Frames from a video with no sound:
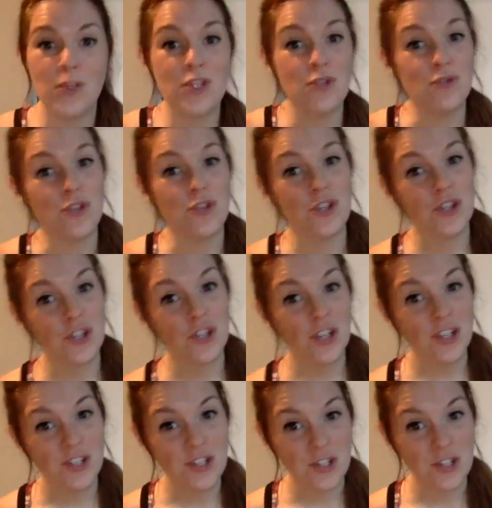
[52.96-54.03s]
you
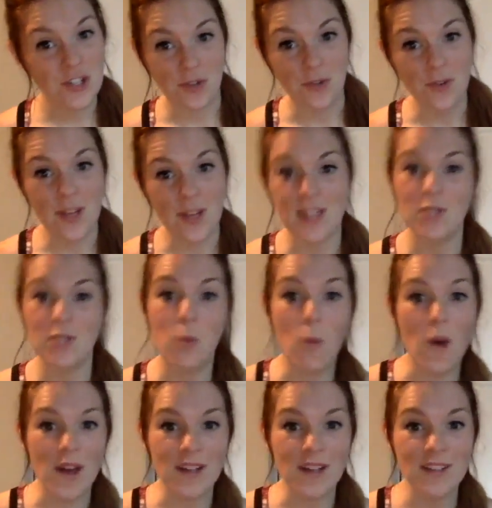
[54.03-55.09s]
should do is
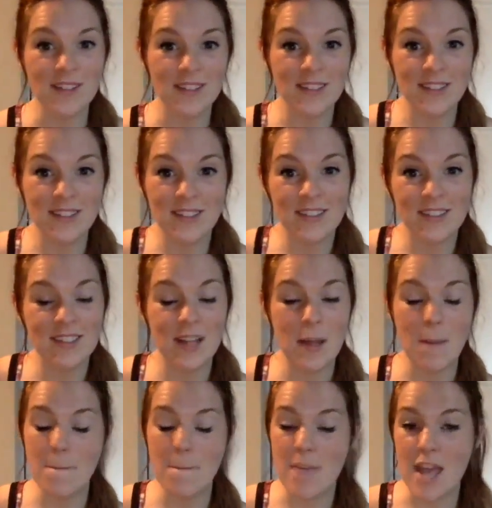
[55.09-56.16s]
1,
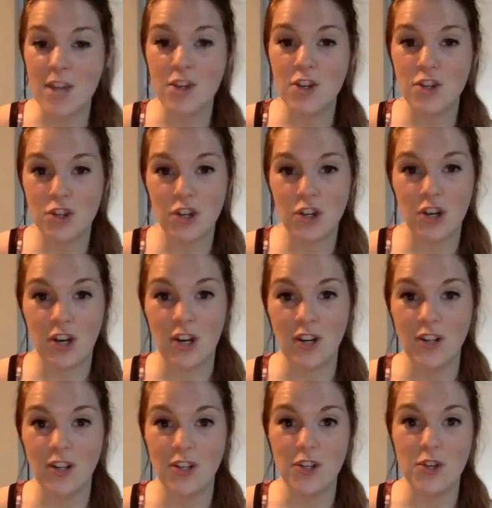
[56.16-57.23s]
make
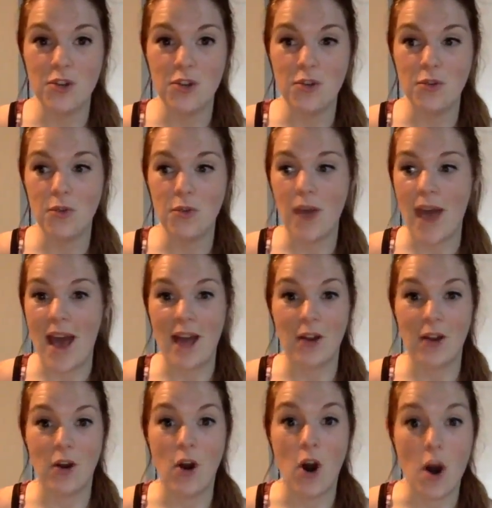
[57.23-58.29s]
sure you add
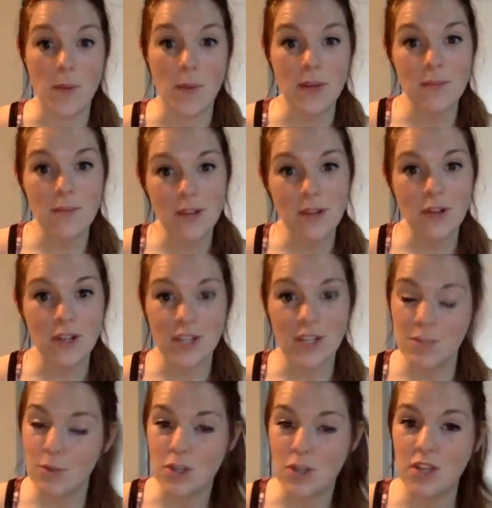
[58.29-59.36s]
almond milk,
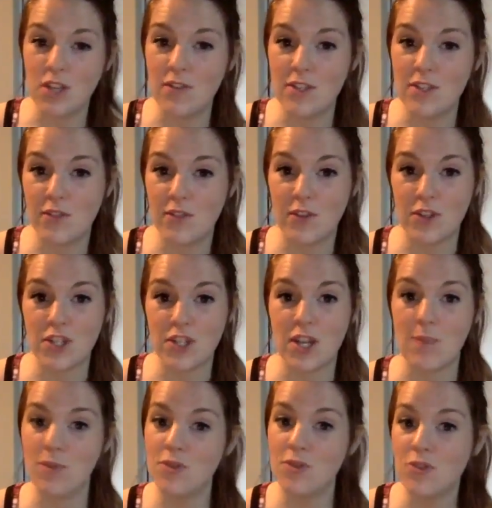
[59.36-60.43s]
especially if it's the first time
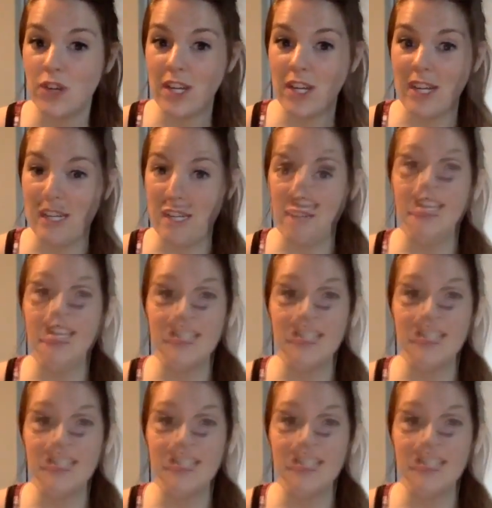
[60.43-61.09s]
you're drinking it.